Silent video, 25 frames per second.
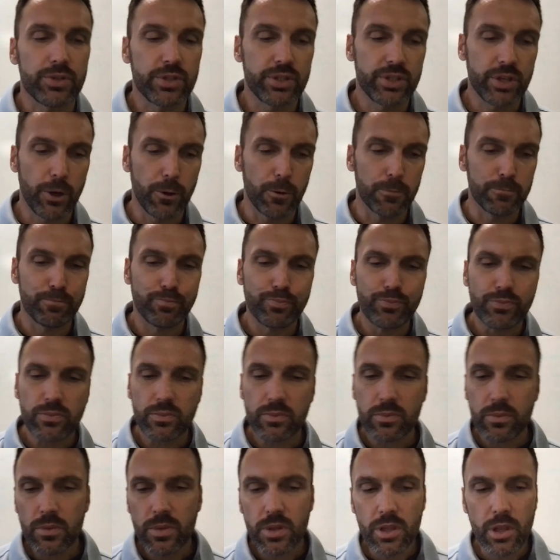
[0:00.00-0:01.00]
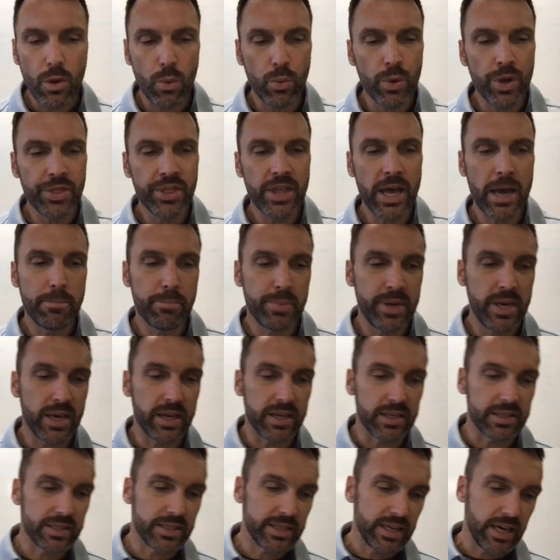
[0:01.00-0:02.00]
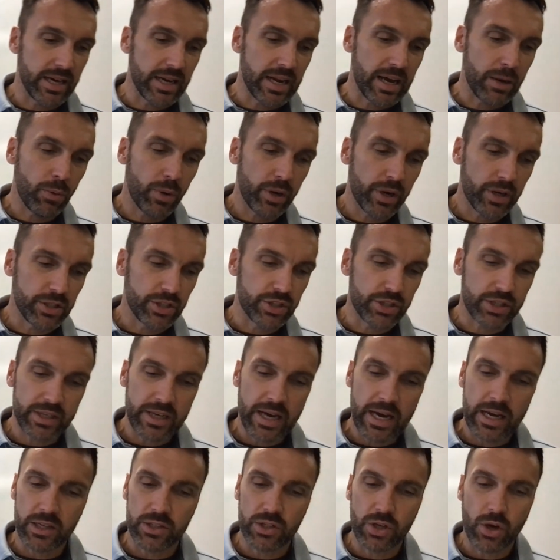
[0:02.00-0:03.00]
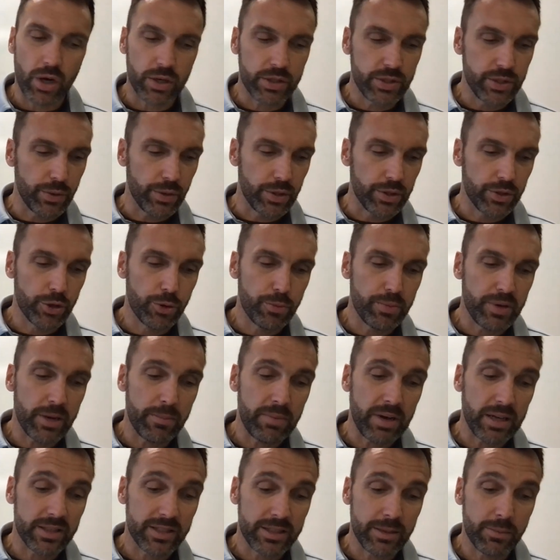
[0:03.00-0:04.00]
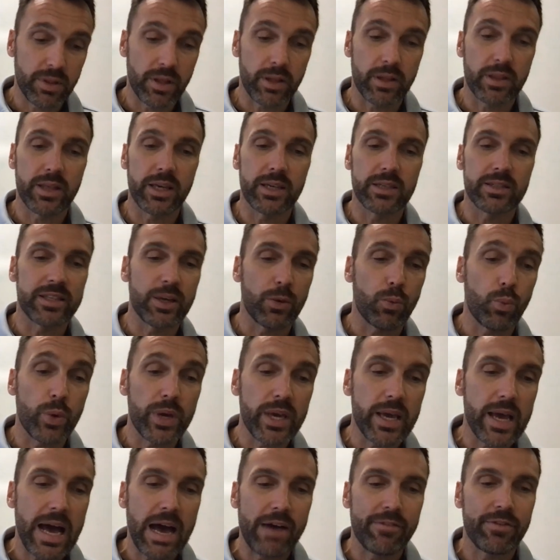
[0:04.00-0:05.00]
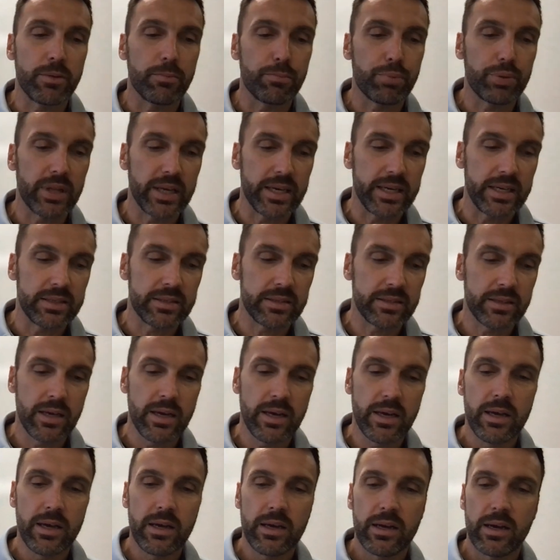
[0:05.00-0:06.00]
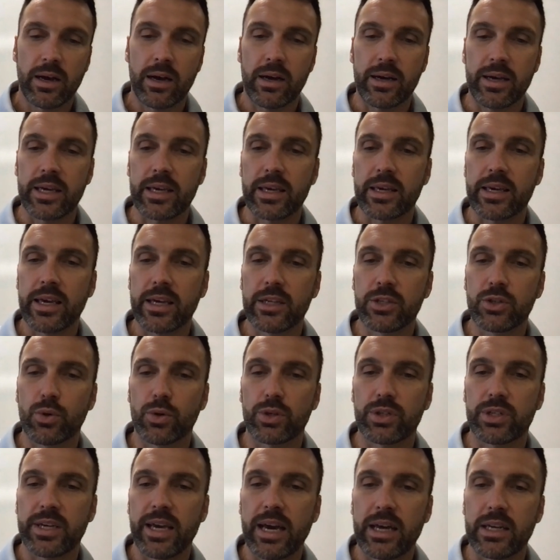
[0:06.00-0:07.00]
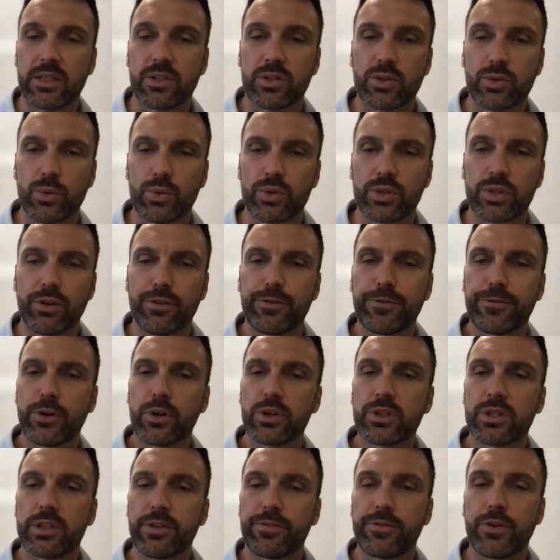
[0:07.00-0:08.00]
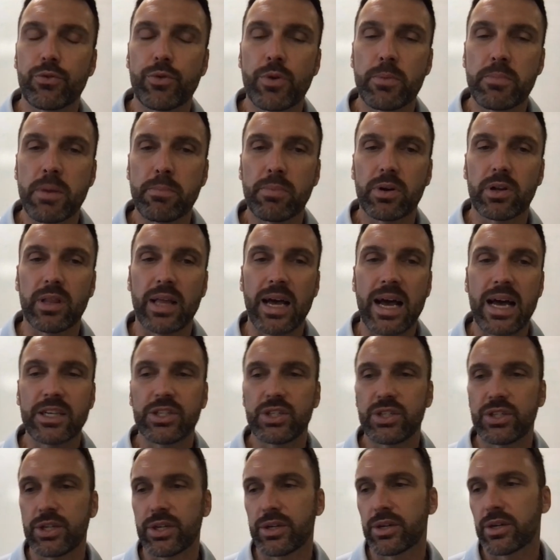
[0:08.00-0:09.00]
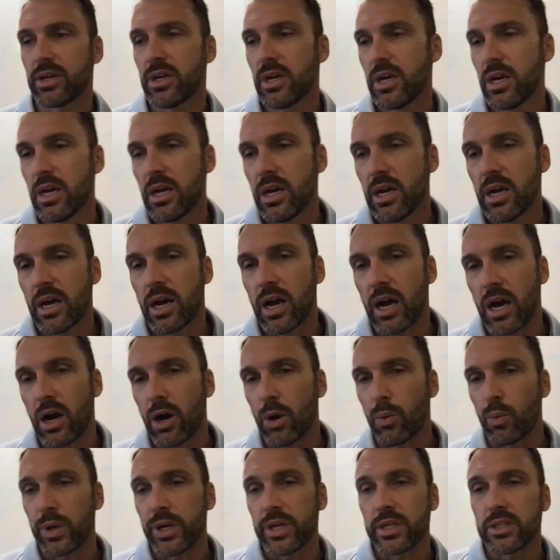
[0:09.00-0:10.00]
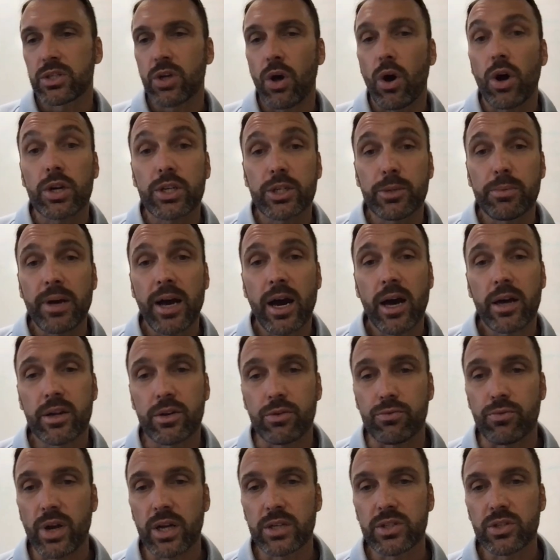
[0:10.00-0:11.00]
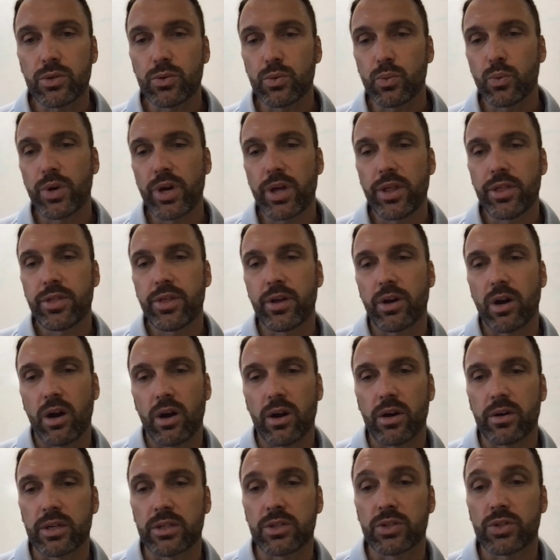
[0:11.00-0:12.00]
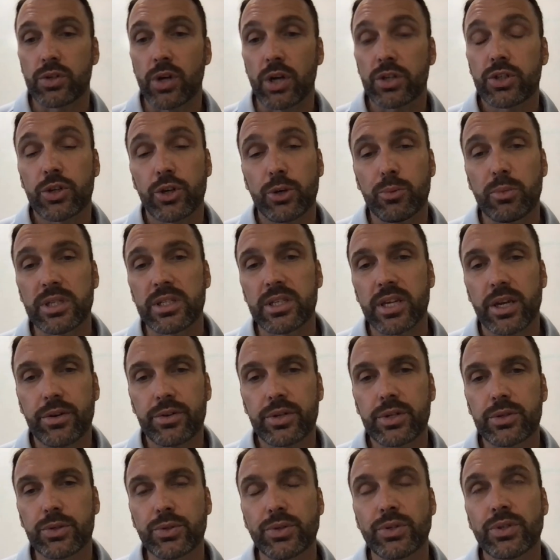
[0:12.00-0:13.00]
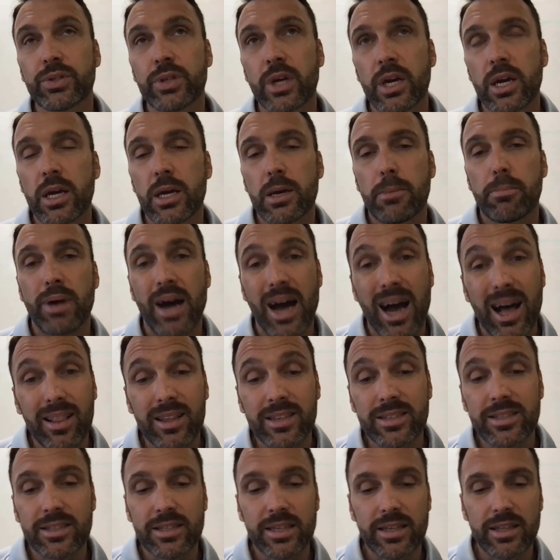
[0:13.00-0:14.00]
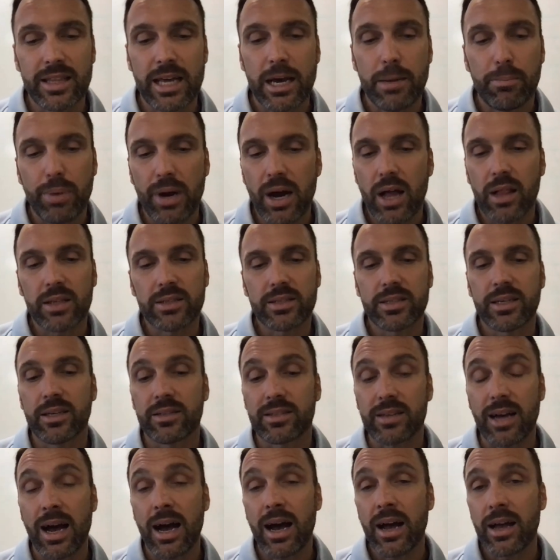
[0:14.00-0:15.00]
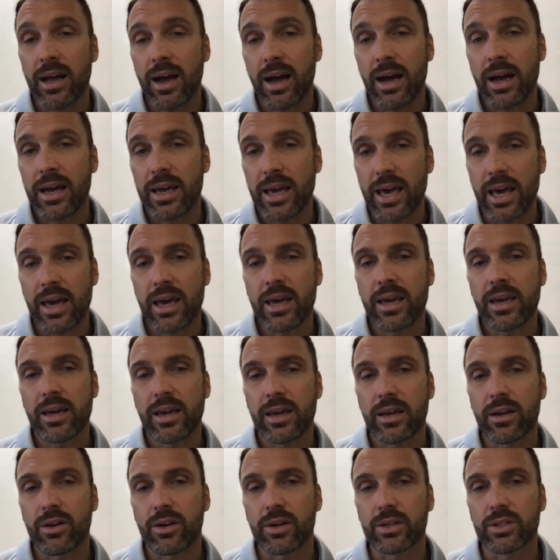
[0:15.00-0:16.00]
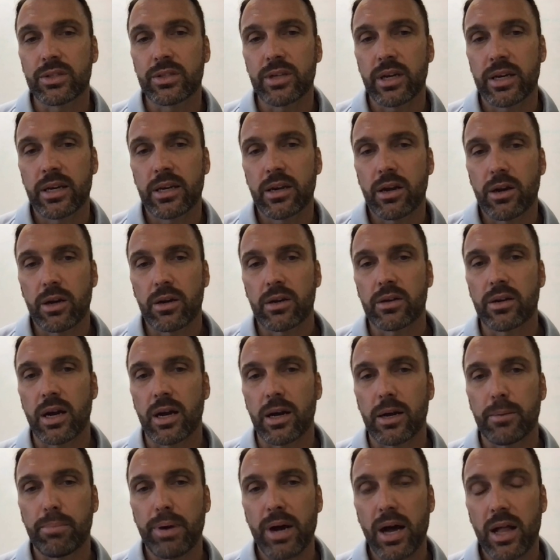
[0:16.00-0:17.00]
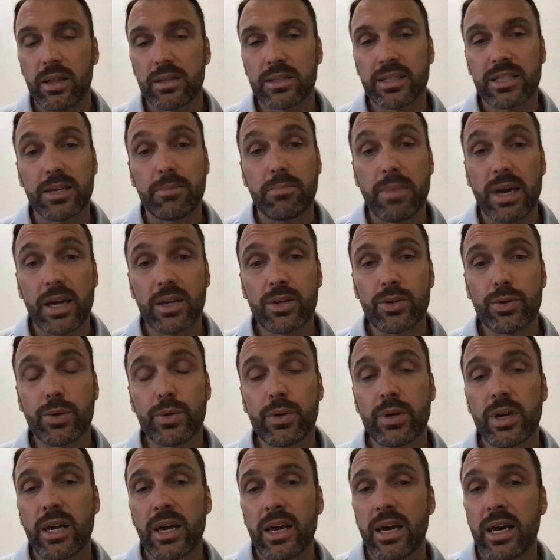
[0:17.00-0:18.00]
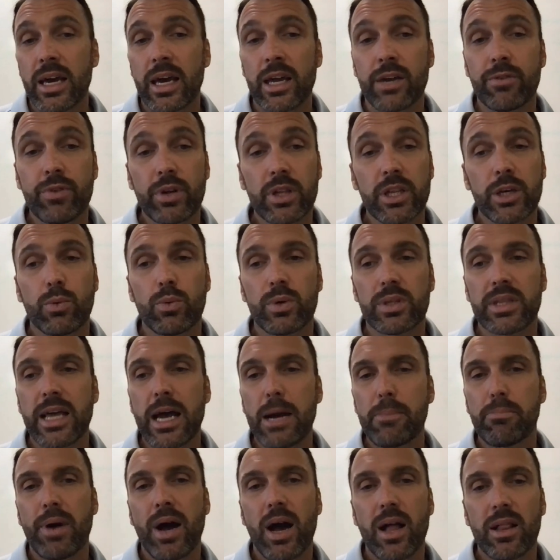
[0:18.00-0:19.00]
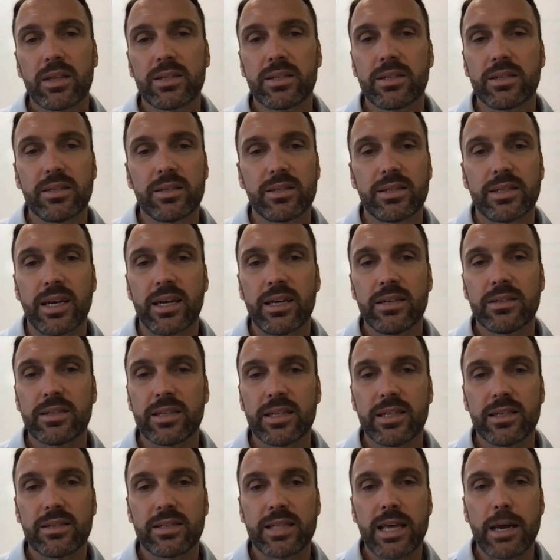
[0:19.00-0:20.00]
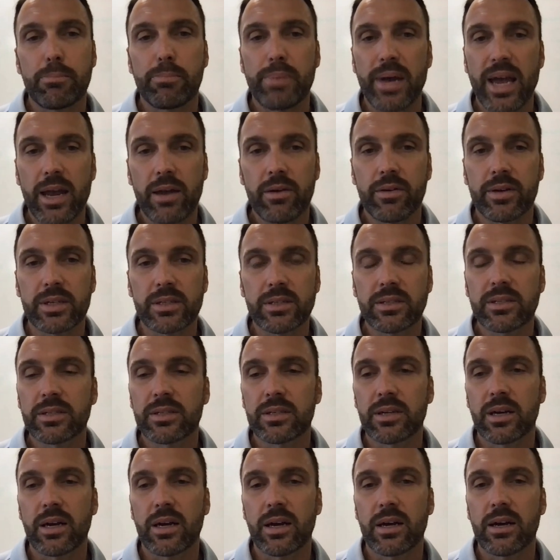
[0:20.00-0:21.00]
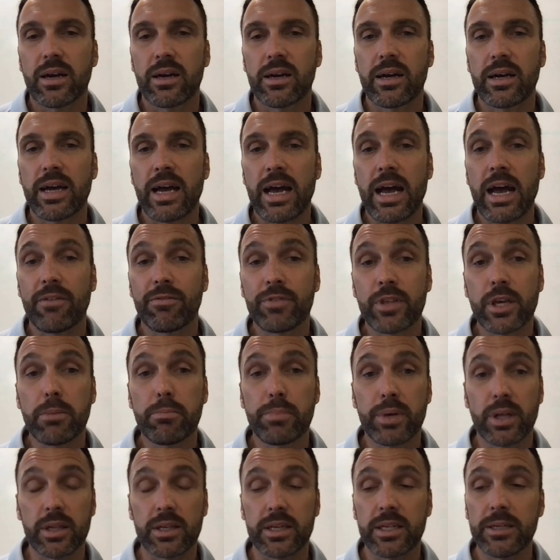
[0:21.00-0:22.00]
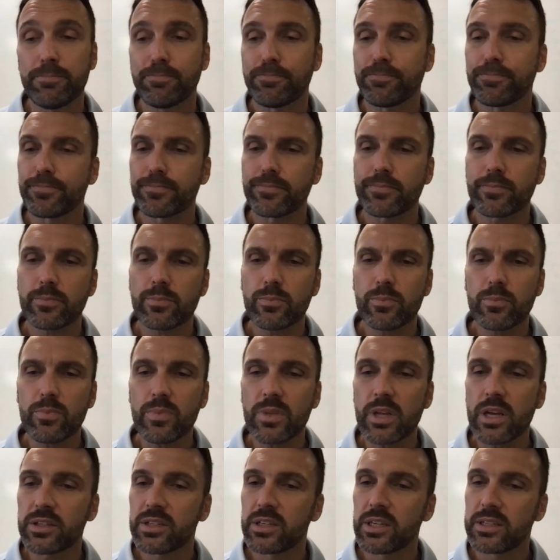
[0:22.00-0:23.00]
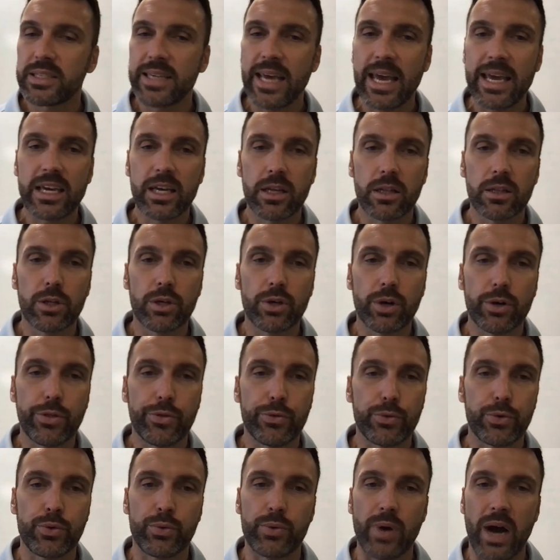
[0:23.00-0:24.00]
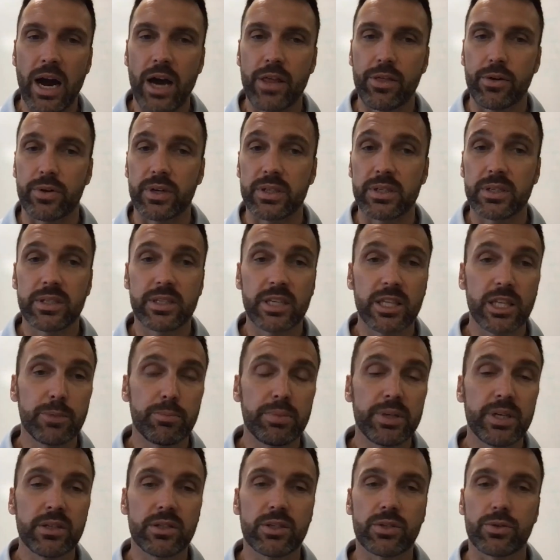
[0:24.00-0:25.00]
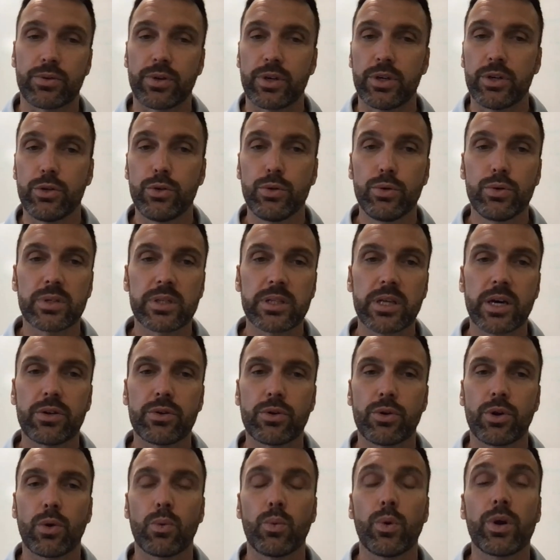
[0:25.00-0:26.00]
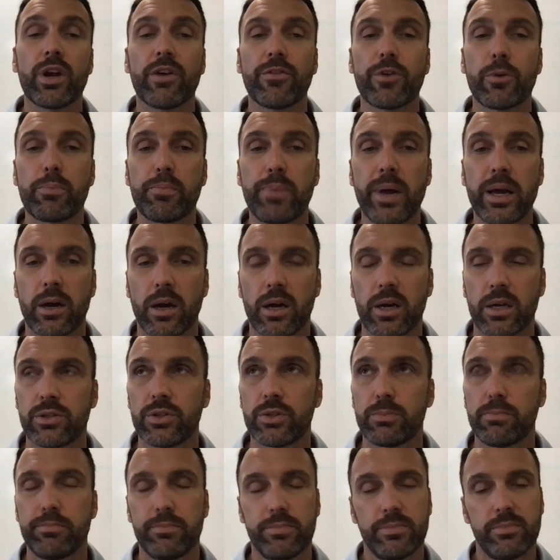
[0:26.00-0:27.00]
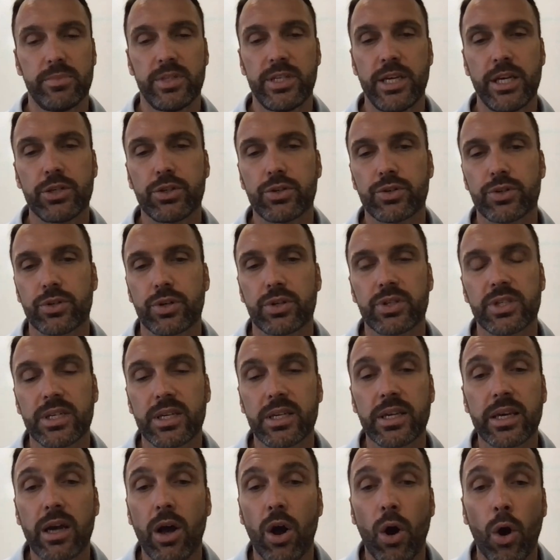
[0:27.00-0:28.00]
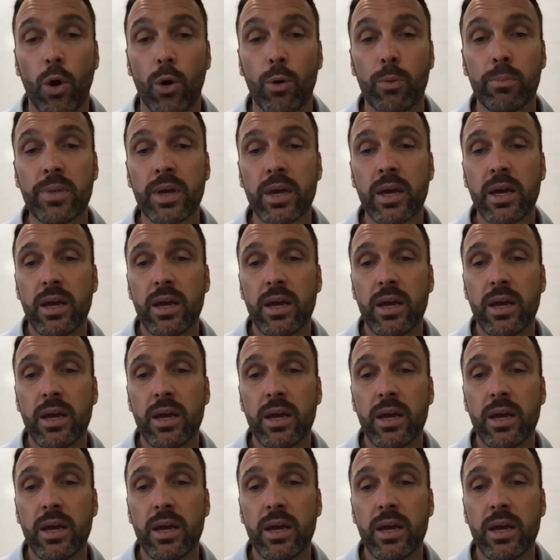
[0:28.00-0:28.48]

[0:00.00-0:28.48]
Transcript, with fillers: So, with that being said, I want to just kind of talk to you a little bit about some of the things that we have in place uh, in King George County Schools. So, first, if you remember last year, uh, we talked about and wrestled with our instructional materials policy. That policy is IIA in our in our uh, policy manual, and really what that policy says is that parents uh, have the ability to take a look through either a syllabus or a newsletter or whatever uh, teachers are sending home.